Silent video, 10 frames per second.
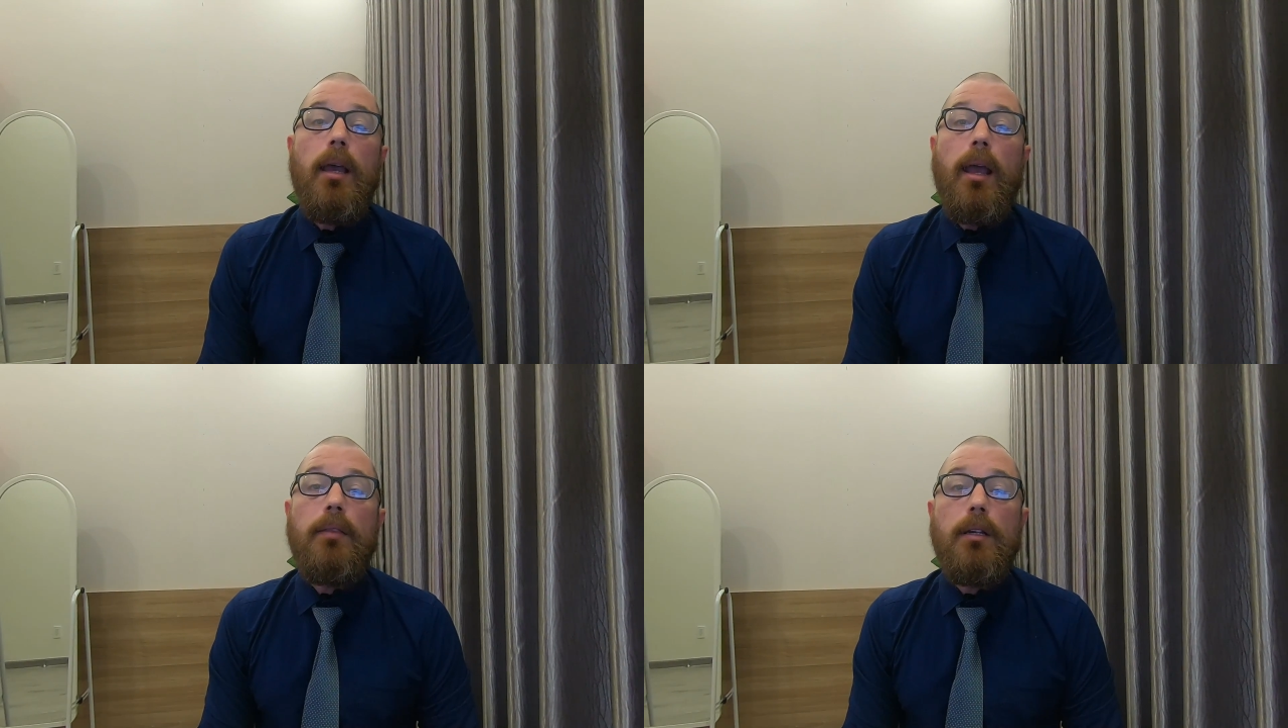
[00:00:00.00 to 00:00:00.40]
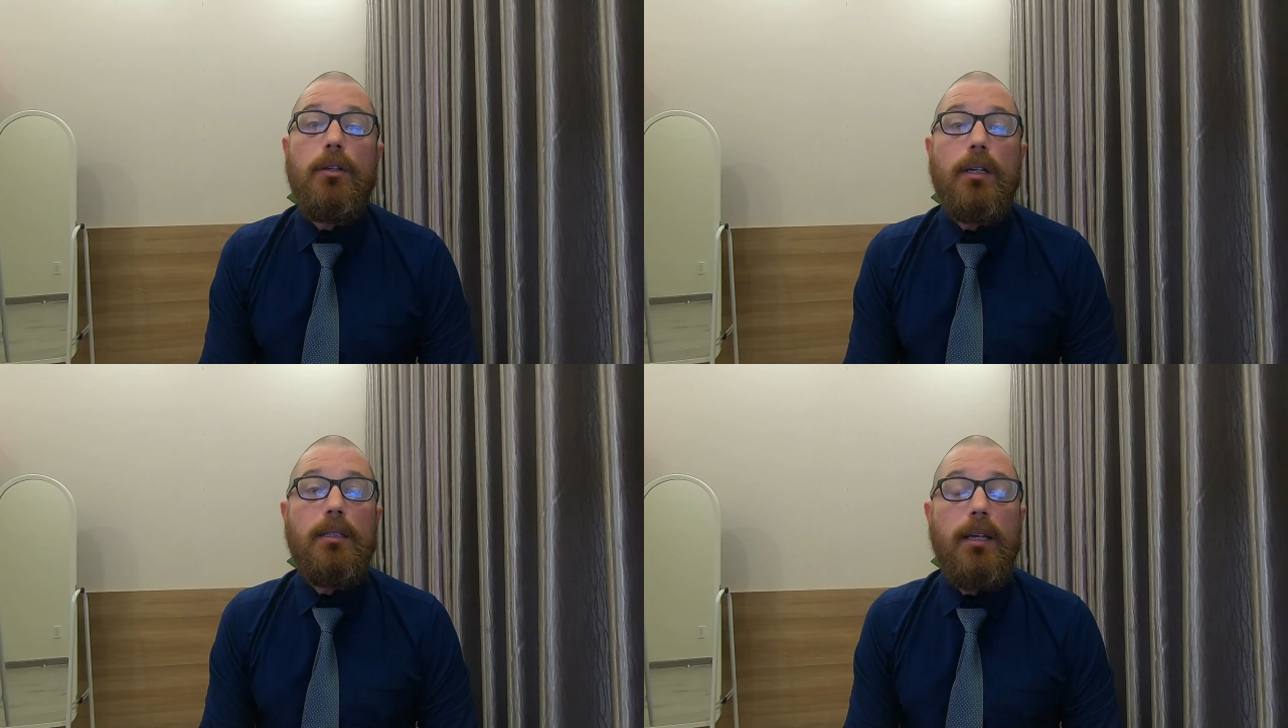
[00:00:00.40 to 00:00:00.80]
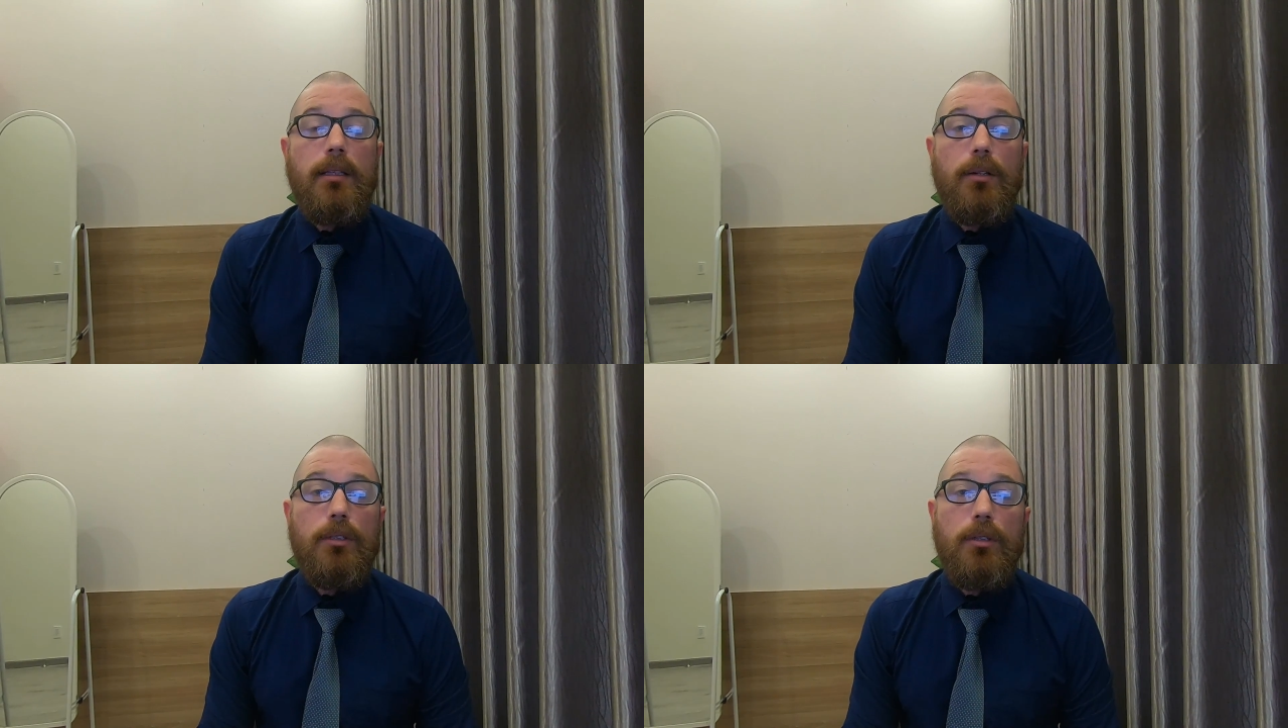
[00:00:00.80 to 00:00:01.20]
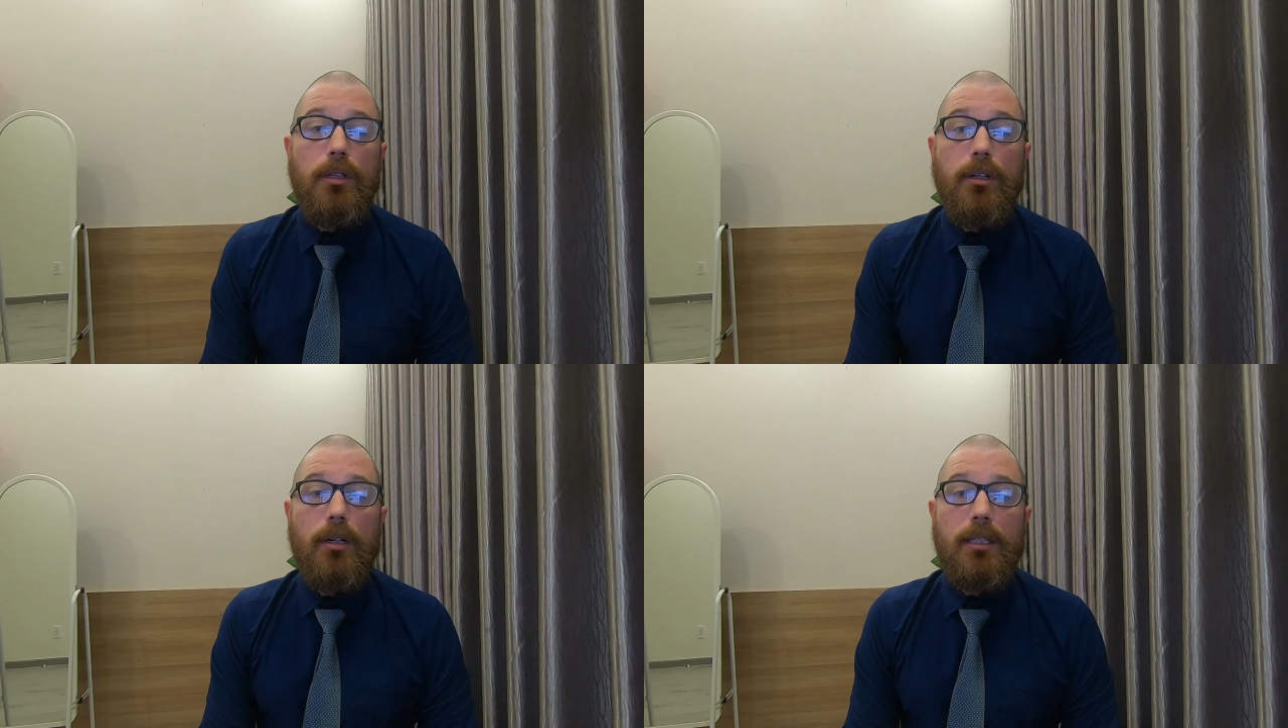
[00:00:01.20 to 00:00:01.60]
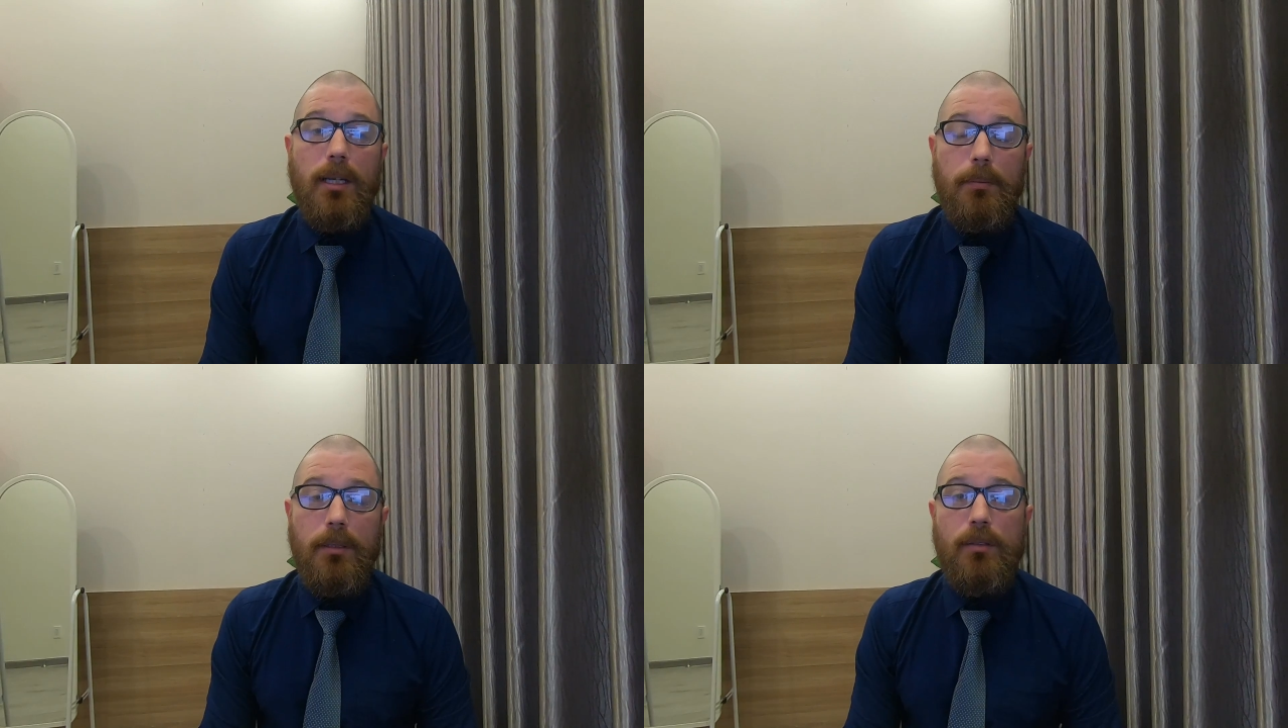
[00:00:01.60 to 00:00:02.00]
And then you can take those to your
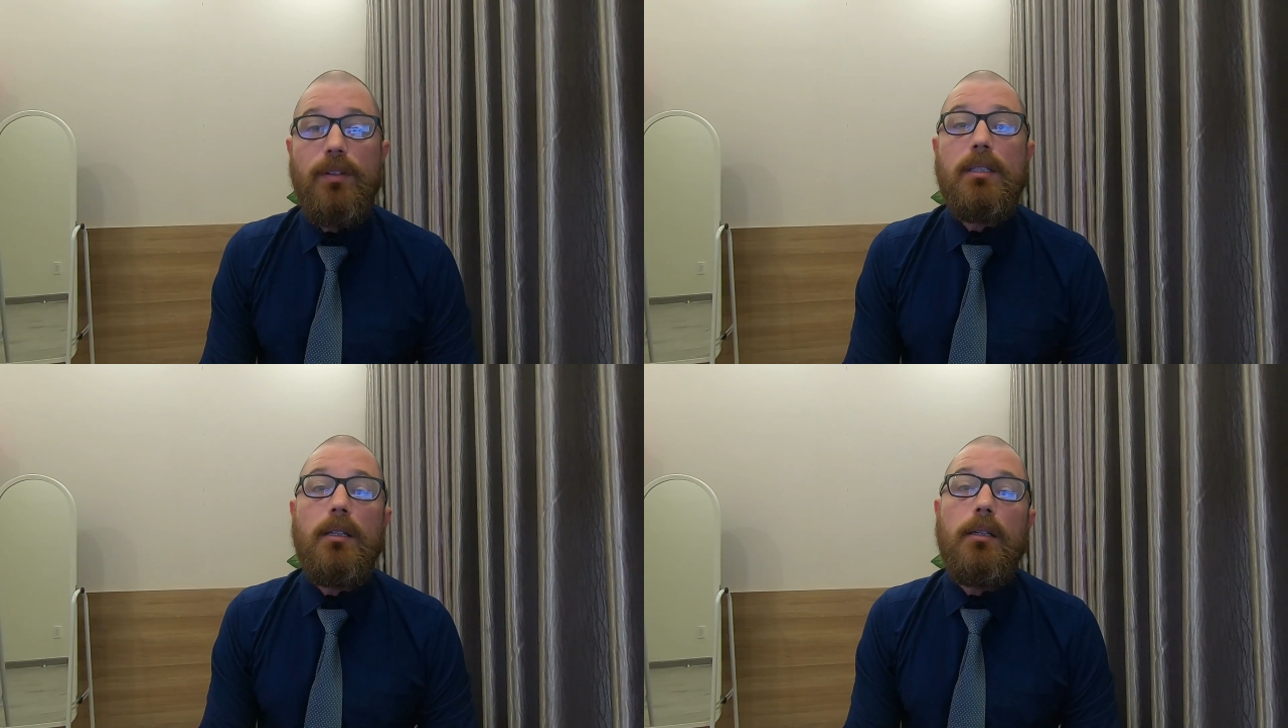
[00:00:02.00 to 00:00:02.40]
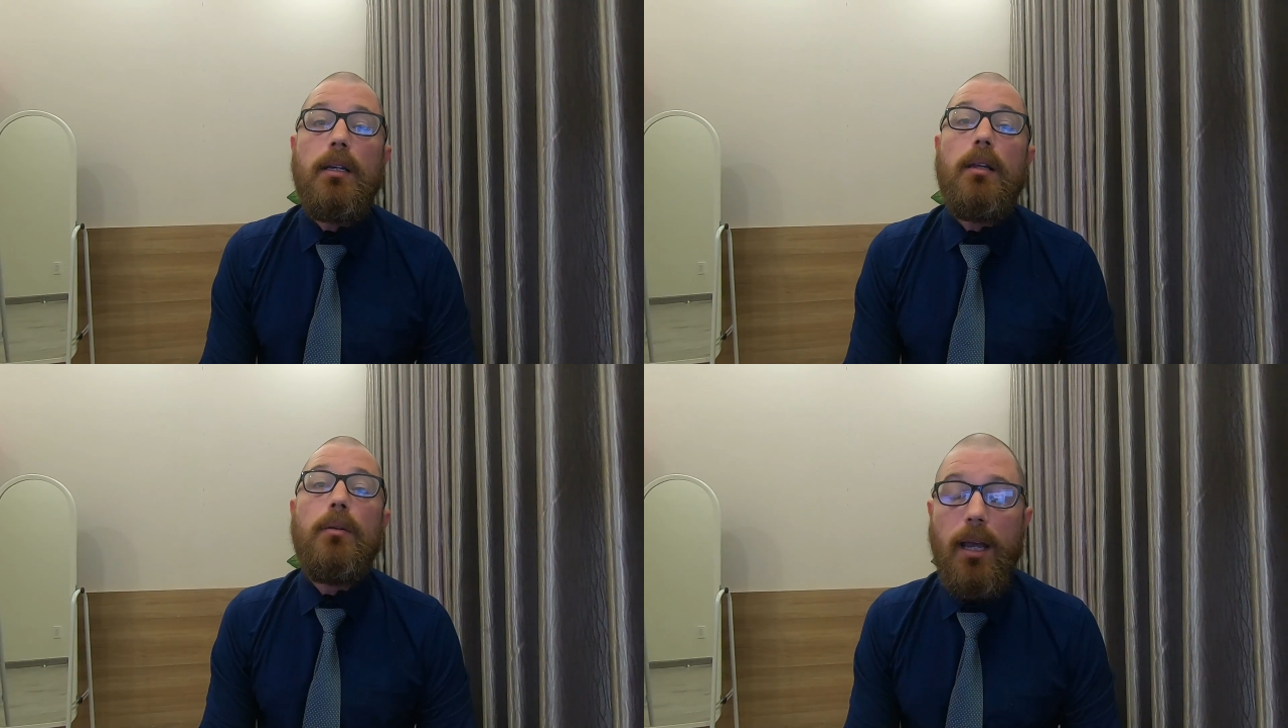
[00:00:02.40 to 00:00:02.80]
acceptance facility.